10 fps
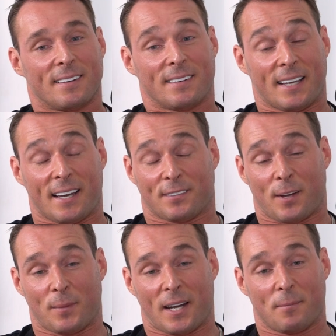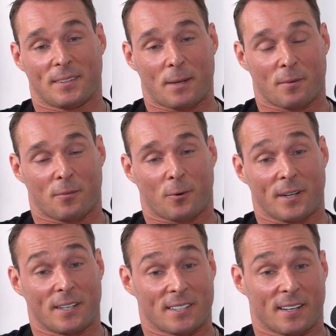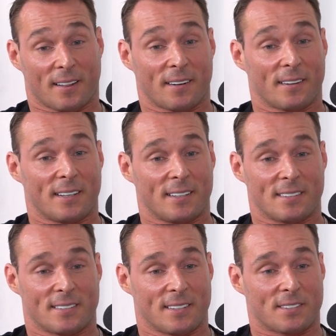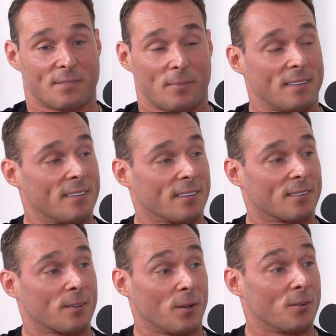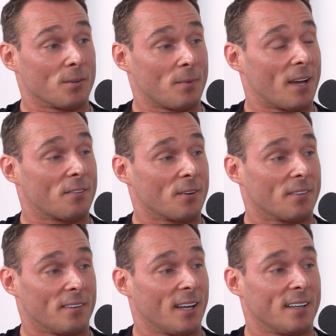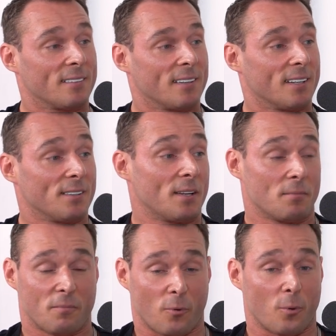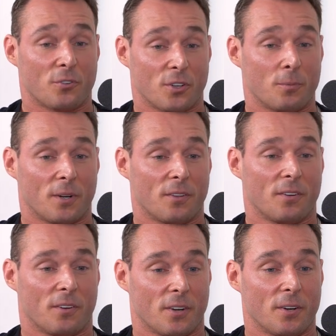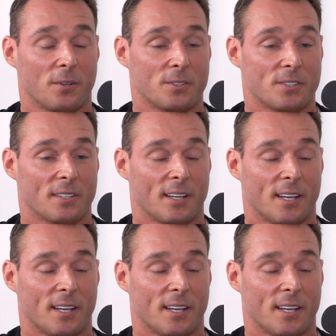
Yeah. So, I mean, I've been taping for 4 years, and it literally is just meant to close your mouth throughout the night and force you to breathe through your nose.